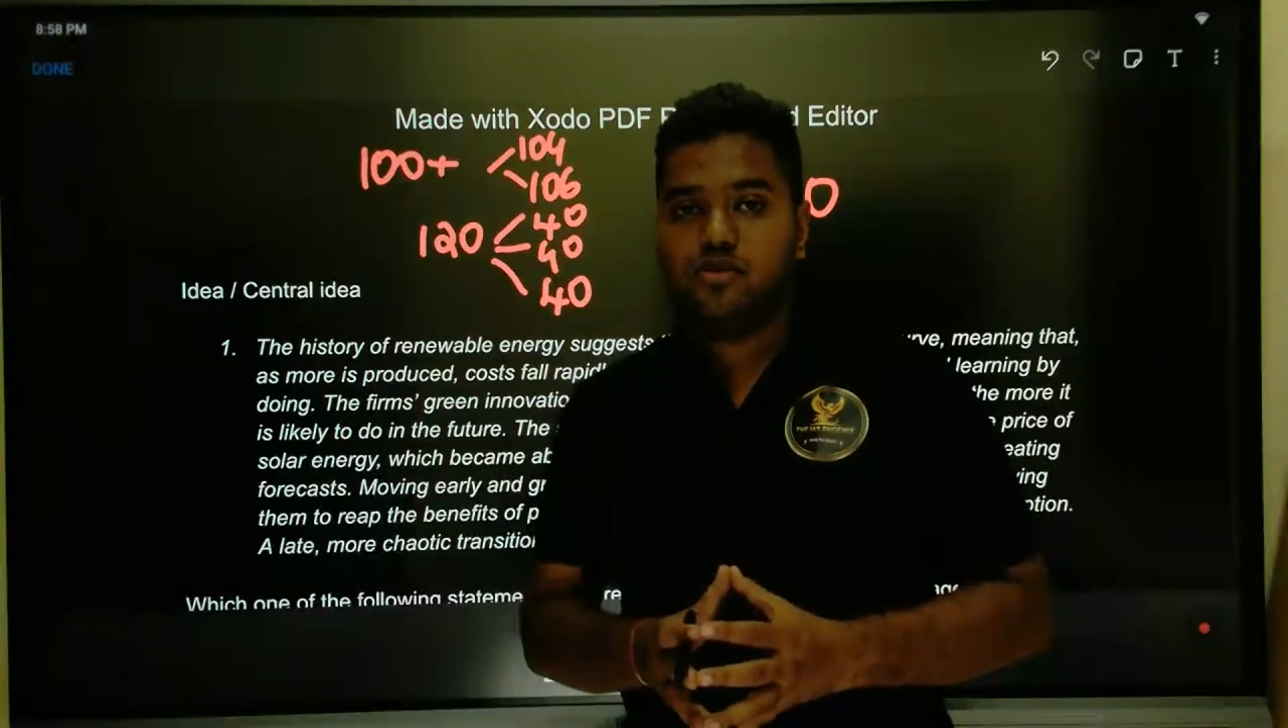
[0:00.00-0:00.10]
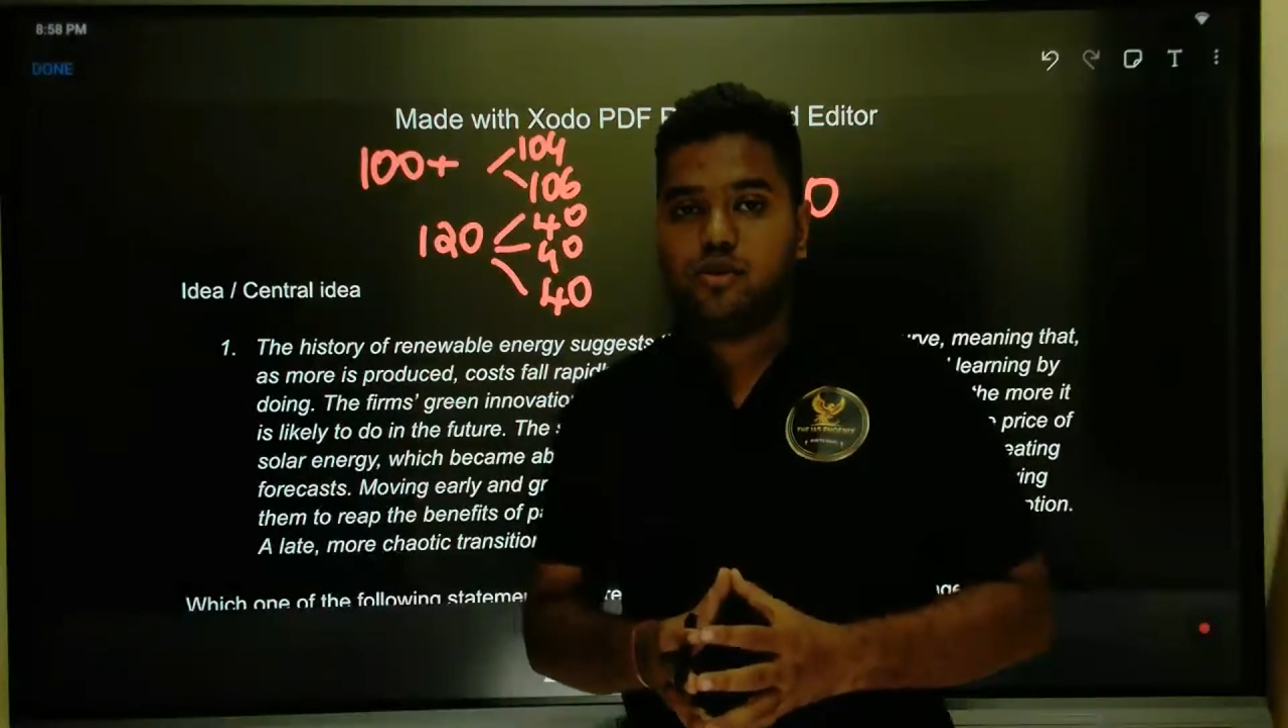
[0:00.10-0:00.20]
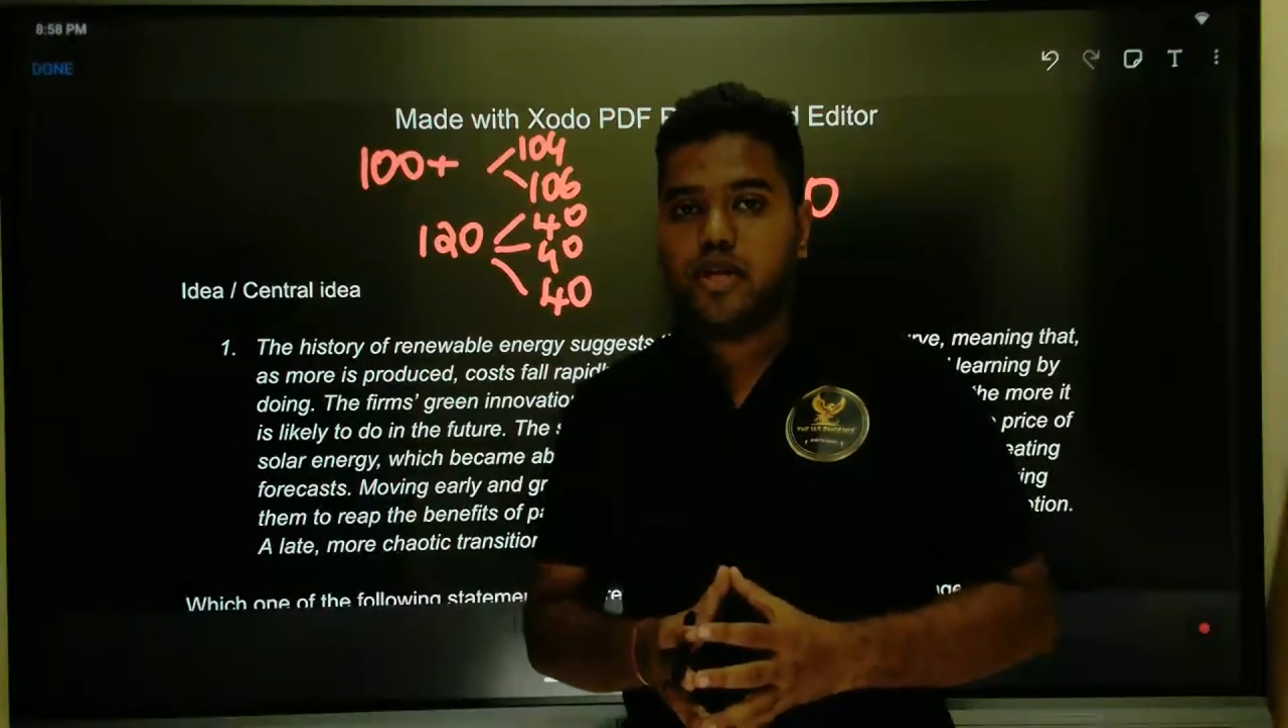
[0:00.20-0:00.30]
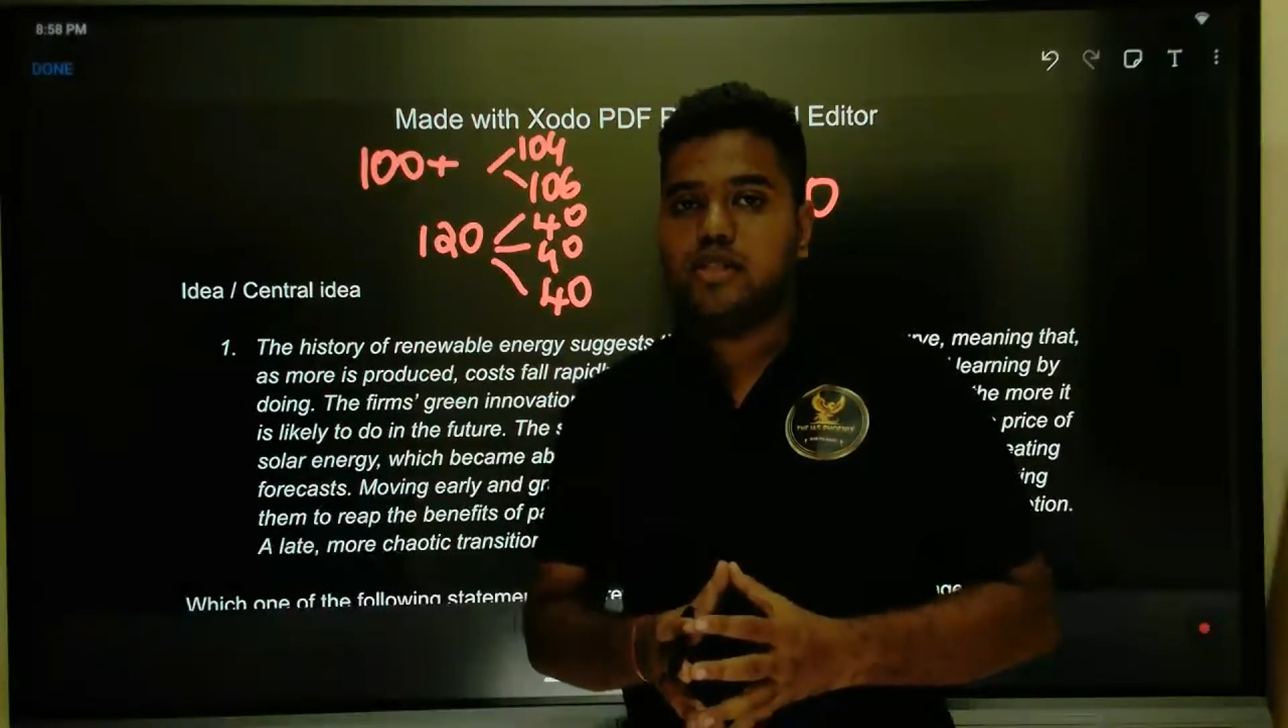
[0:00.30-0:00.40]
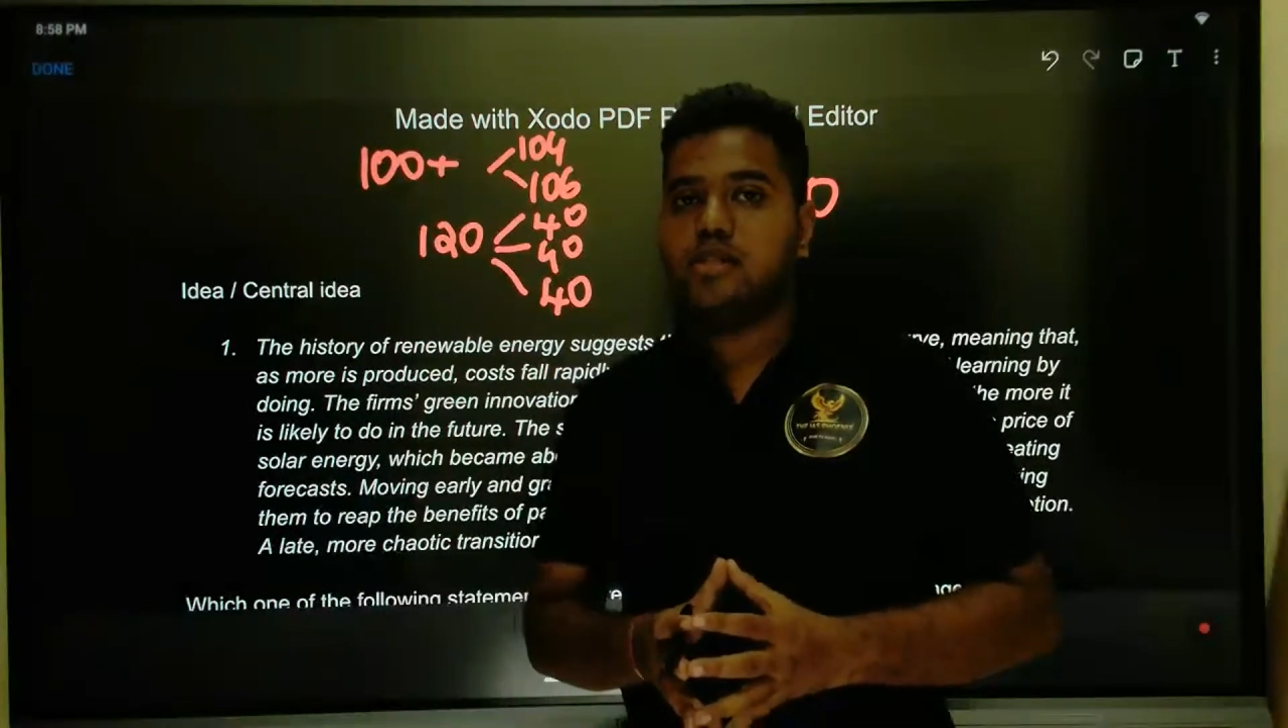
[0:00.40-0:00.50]

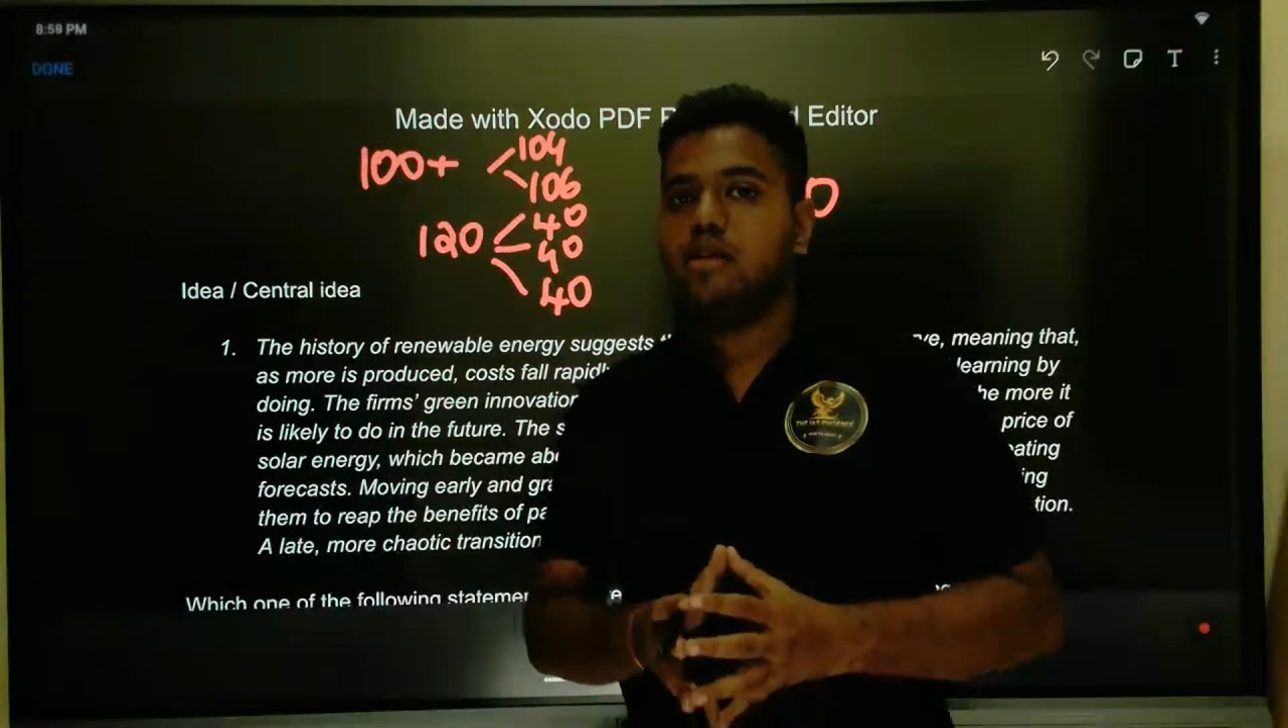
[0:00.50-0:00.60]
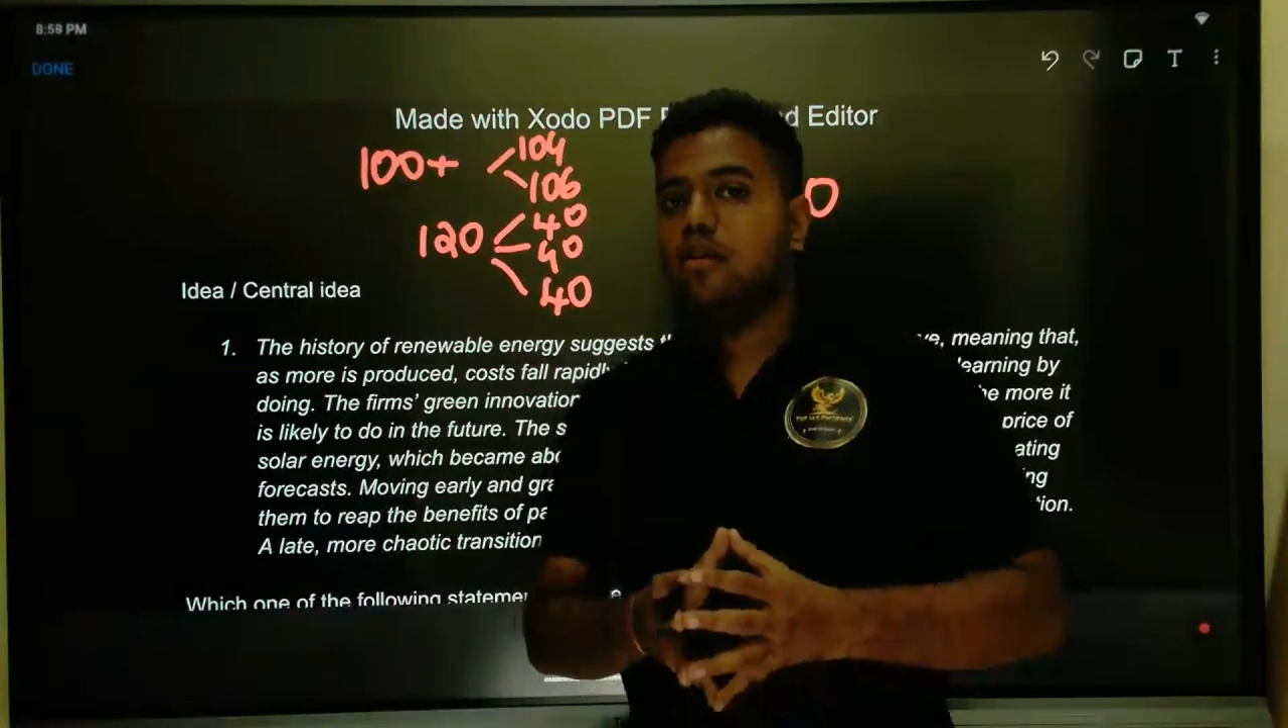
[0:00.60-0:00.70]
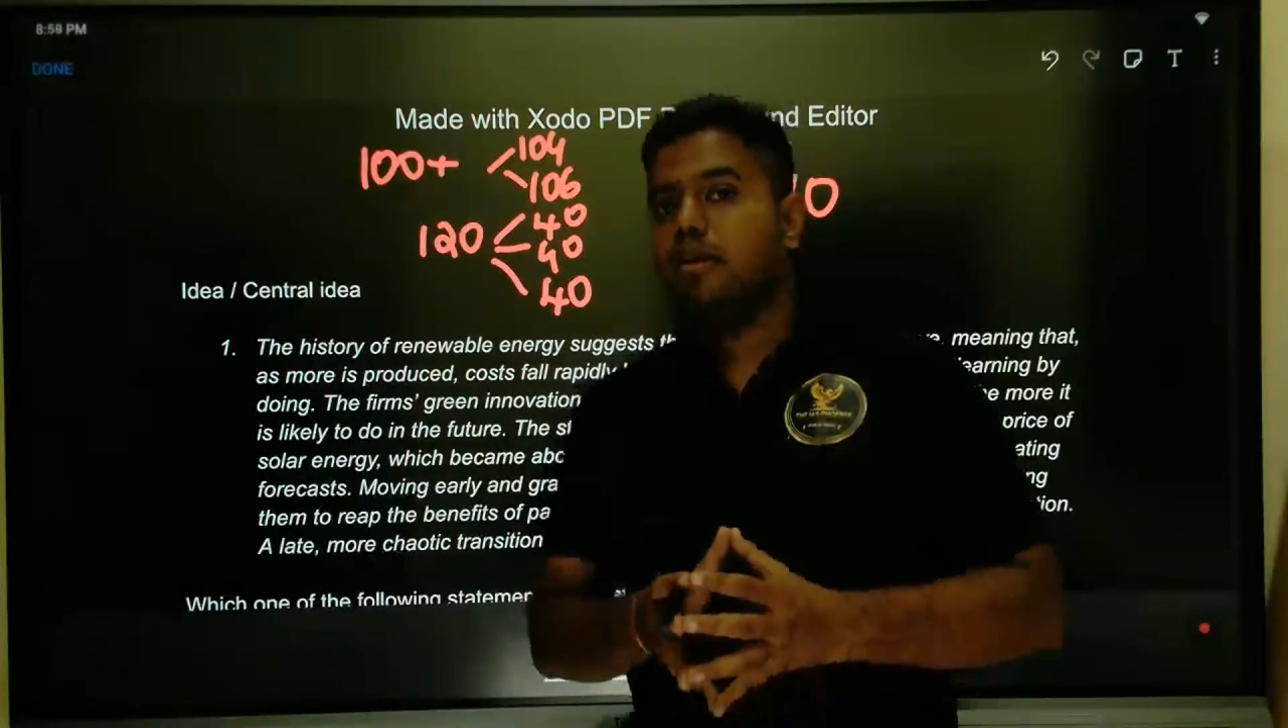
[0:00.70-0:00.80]
Those kinds of